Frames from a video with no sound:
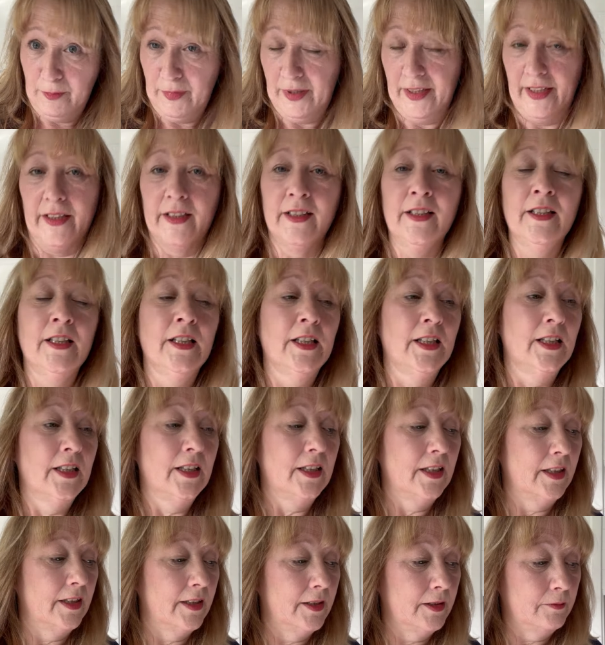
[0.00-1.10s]
my hair.
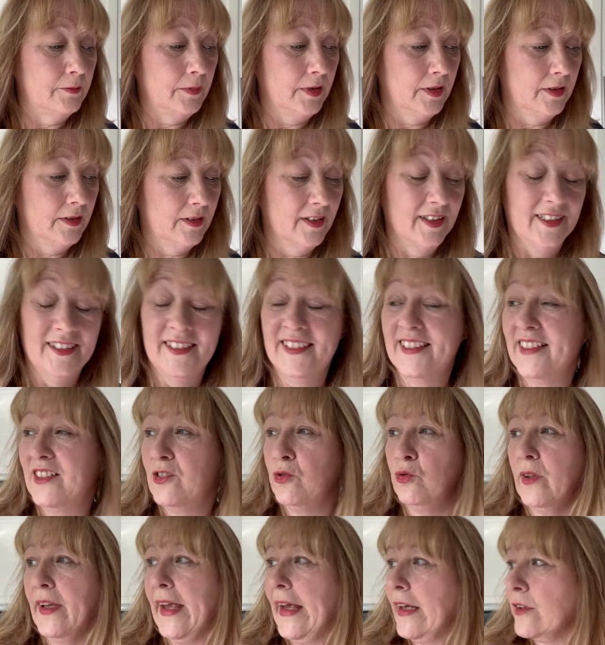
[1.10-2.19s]
It's
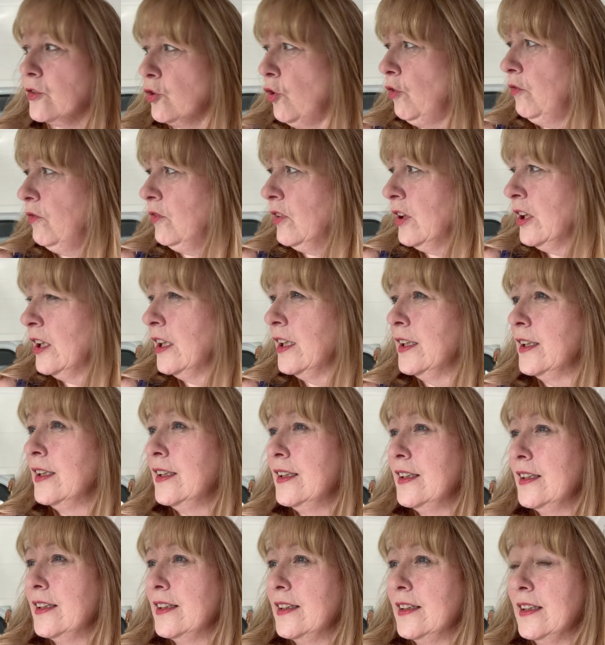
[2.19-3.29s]
all kicked off.
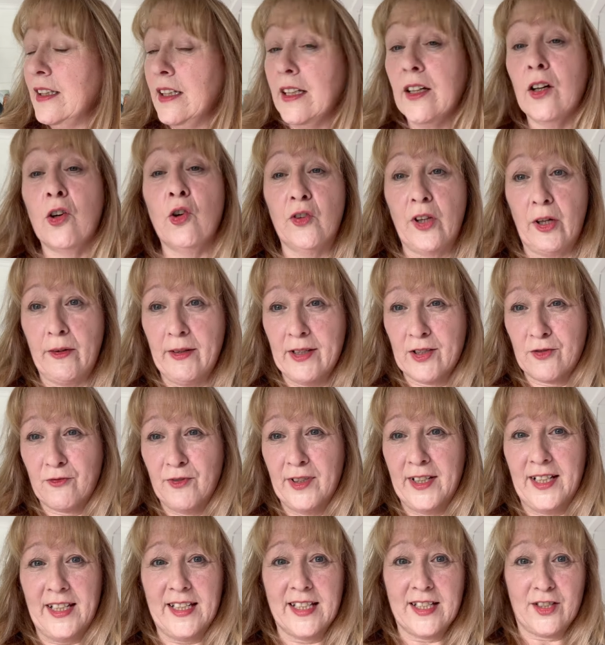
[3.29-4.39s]
Although it's
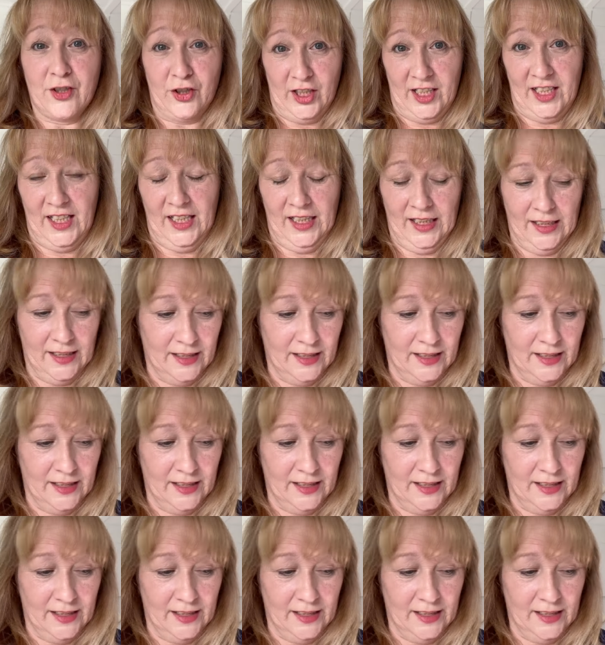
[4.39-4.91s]
really sunny,